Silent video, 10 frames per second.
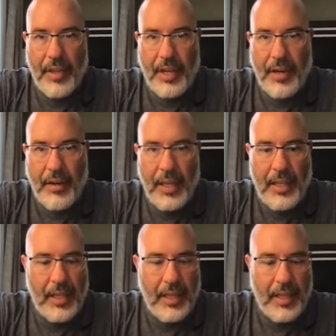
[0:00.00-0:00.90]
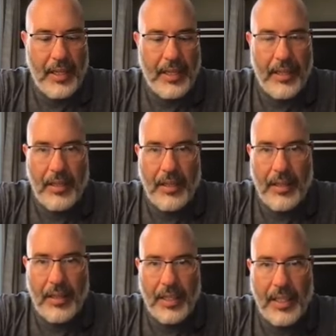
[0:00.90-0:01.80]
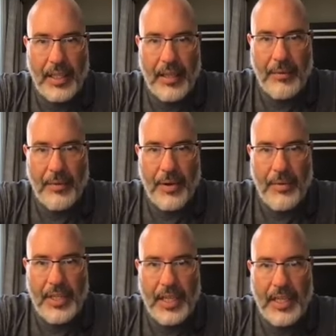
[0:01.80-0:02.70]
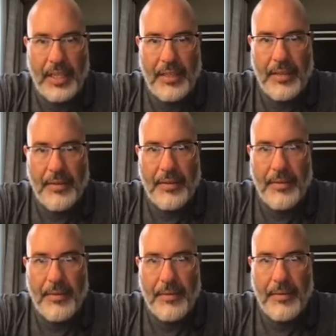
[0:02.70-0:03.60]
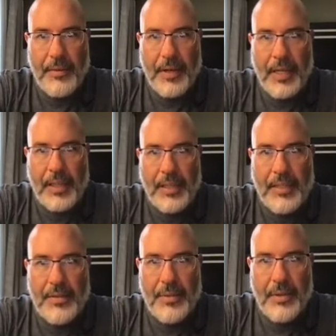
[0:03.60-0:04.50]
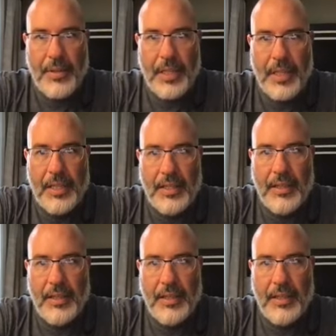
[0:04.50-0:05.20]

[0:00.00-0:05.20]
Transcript: there, and then I can click it and rotate it, right? Let's rotate it